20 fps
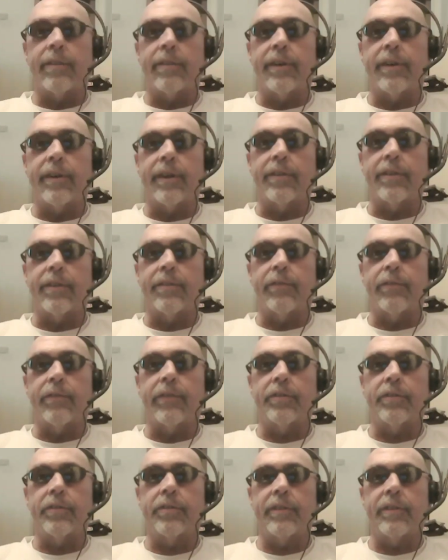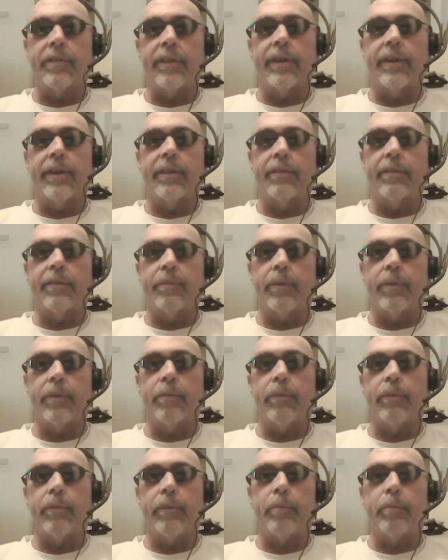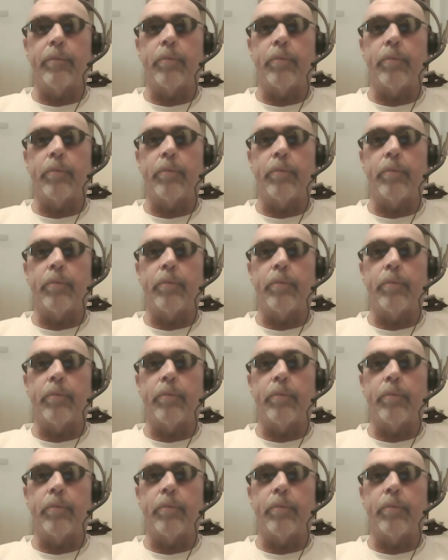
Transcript: I, think it's official now that we